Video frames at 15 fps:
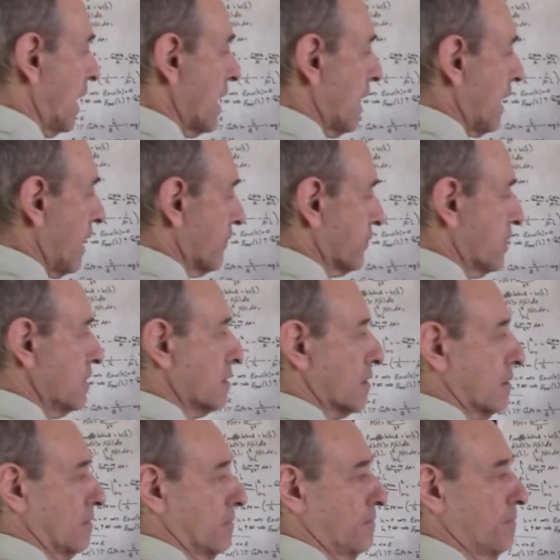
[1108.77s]
I have here.
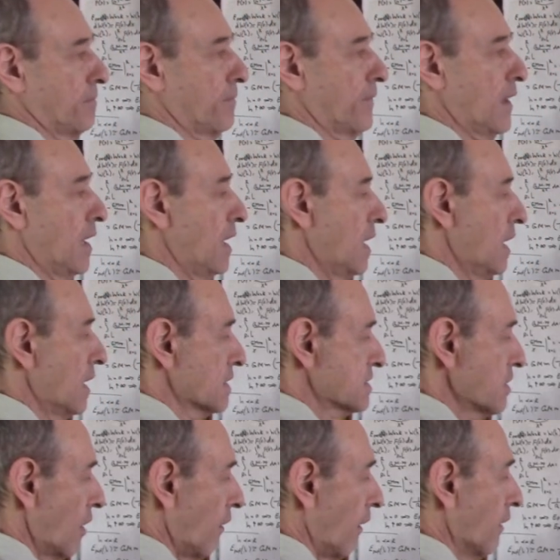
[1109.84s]

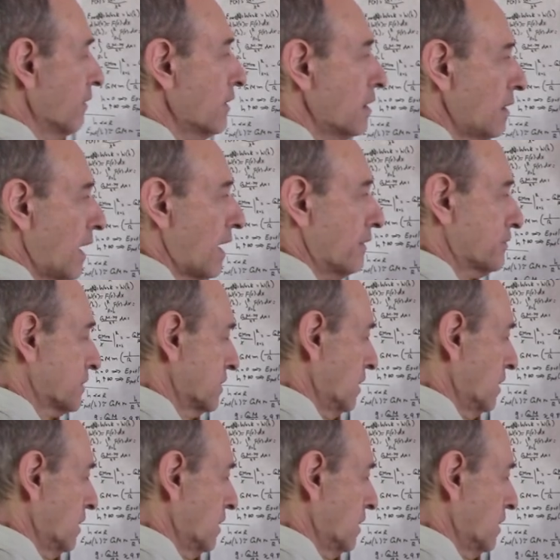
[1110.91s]
So on the left,